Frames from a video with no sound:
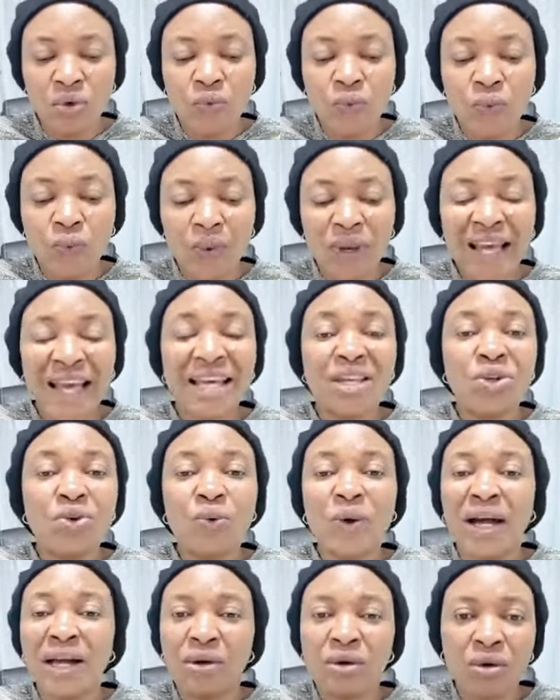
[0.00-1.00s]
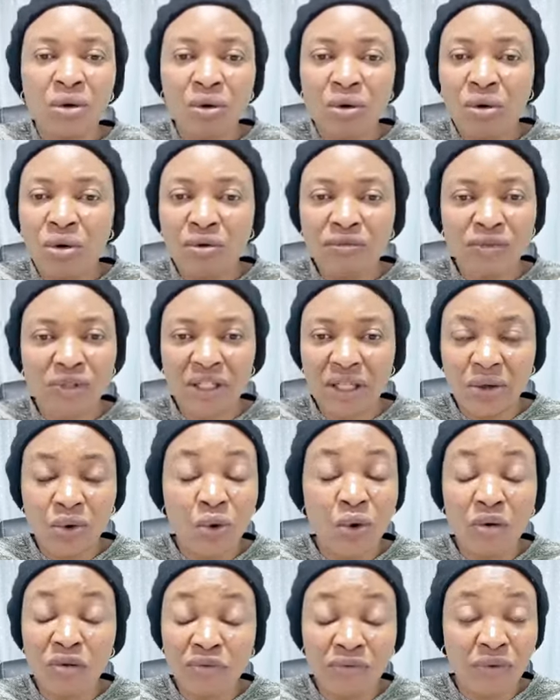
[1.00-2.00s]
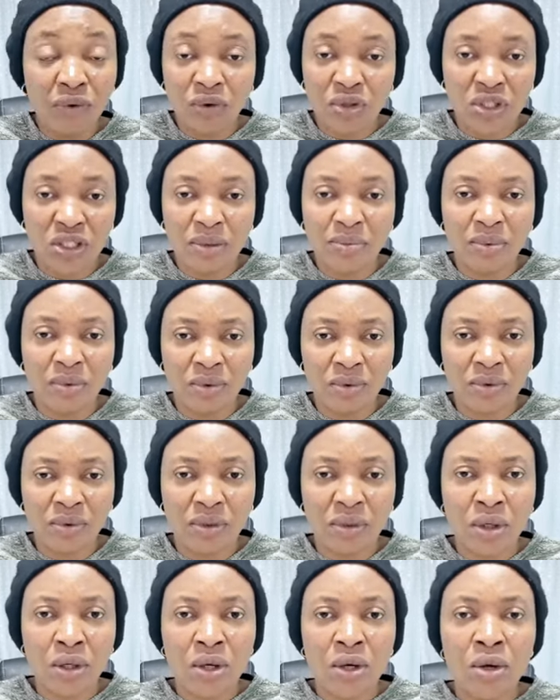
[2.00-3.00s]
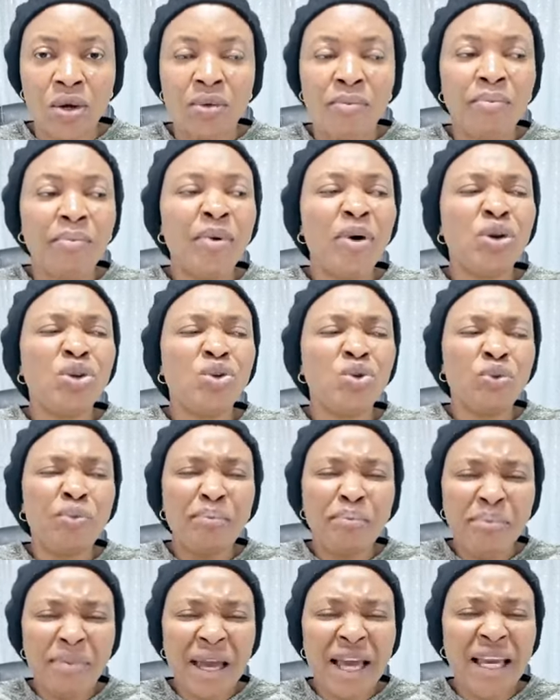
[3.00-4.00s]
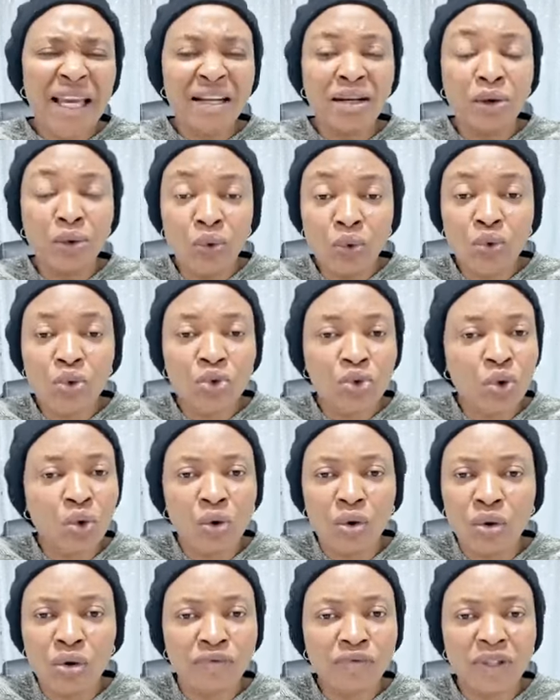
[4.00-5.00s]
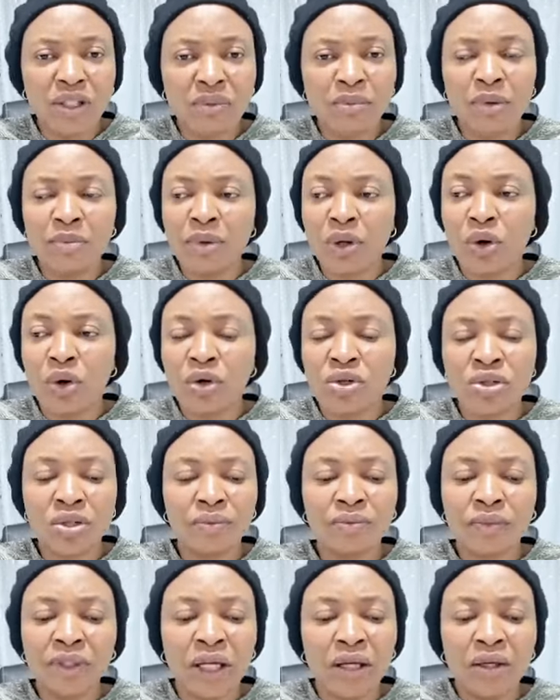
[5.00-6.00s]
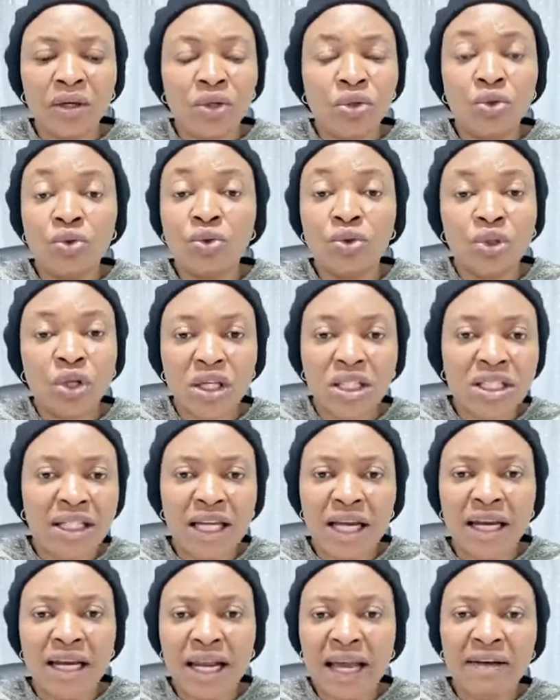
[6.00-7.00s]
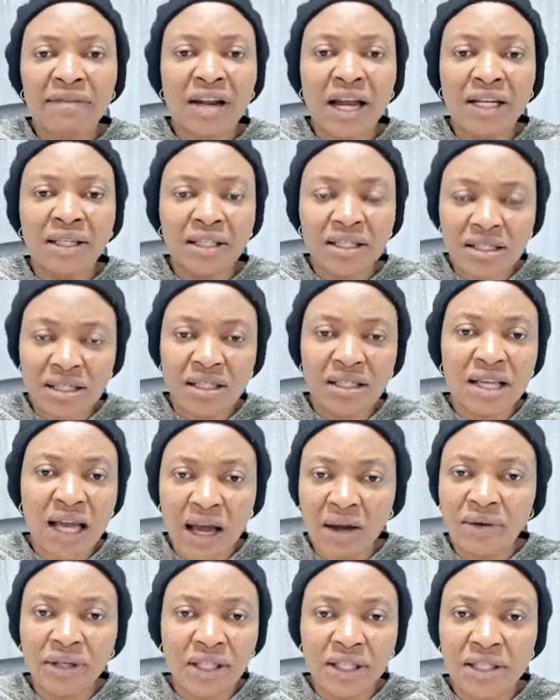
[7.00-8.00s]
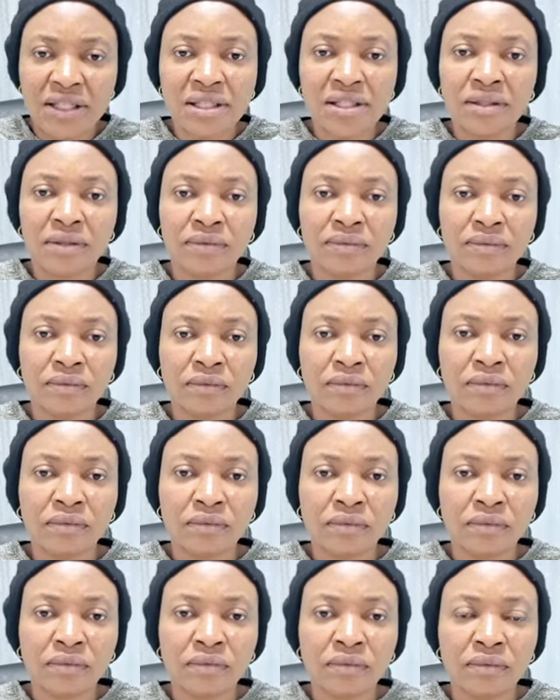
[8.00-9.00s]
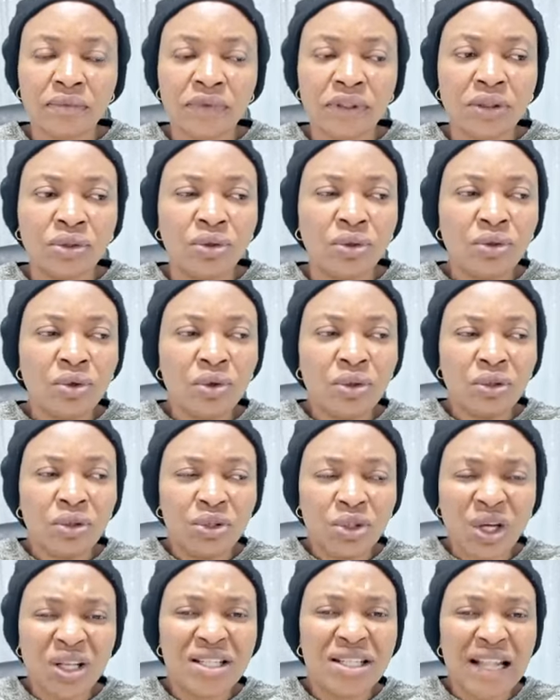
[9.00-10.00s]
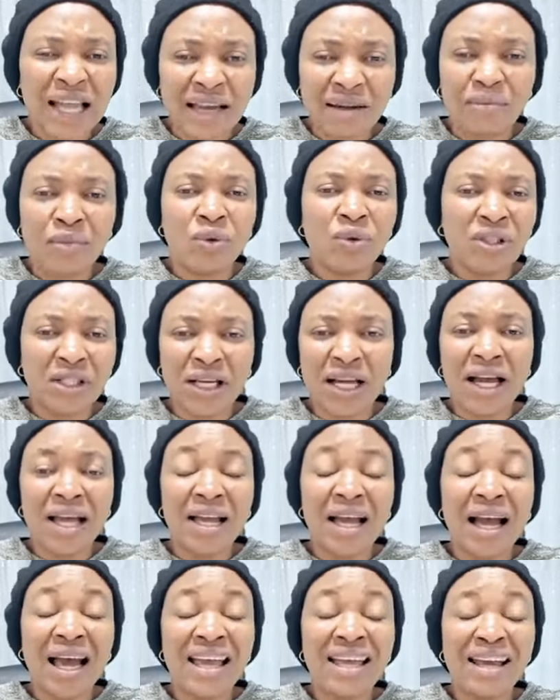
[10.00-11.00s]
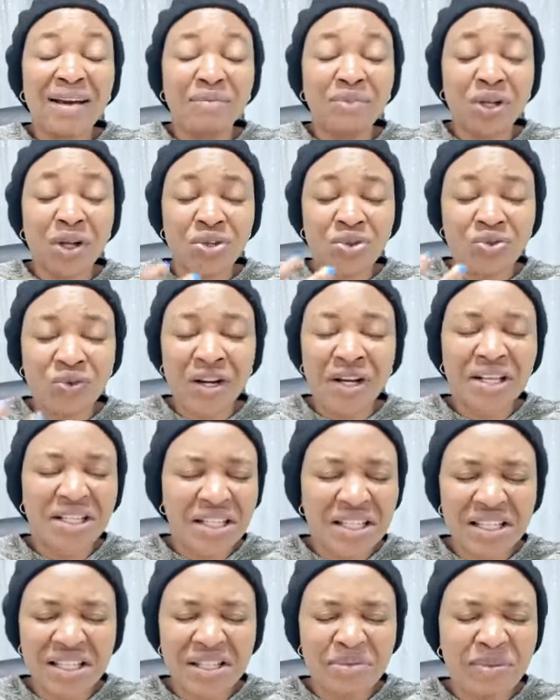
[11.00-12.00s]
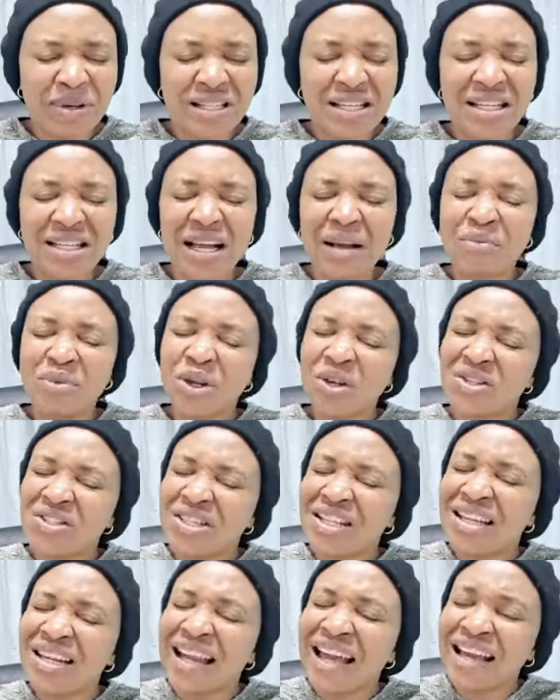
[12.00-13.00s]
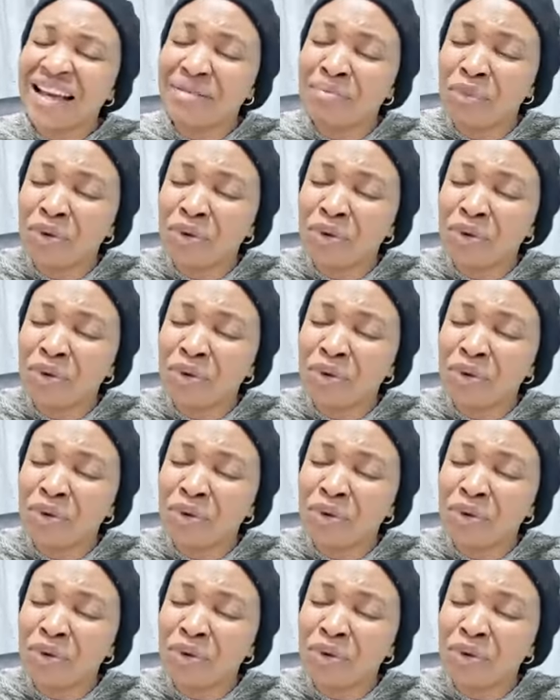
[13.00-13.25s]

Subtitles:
where you are not comfortable, but you make it look so comfortable because you just take life like this is how it is. You know, just like Mordecai. I am just releasing this message. I'm just seeing like